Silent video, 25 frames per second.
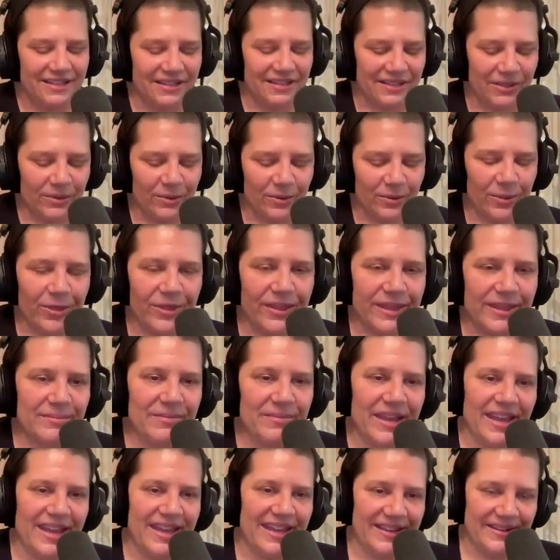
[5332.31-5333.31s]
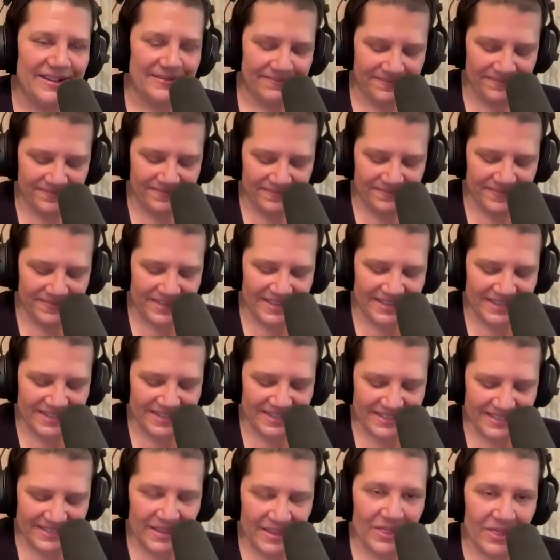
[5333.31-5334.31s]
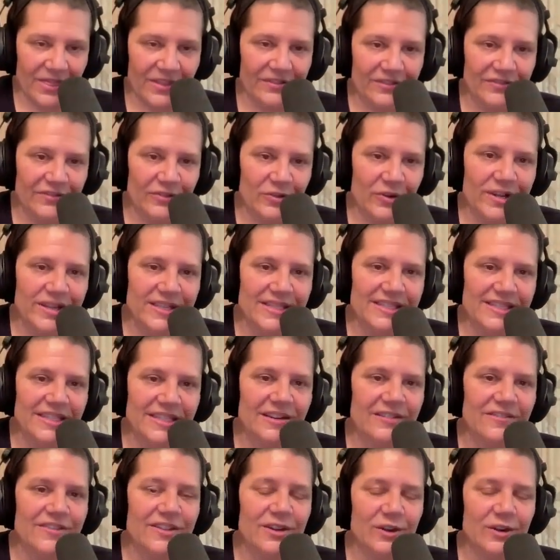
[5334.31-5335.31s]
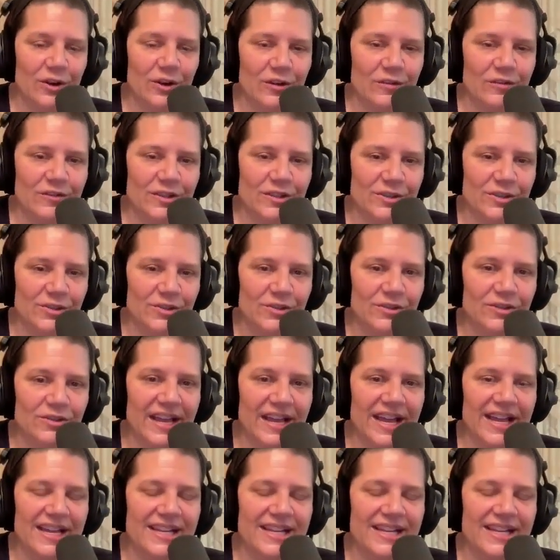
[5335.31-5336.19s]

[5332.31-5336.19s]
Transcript: So theme 8 is the voice of the oversoul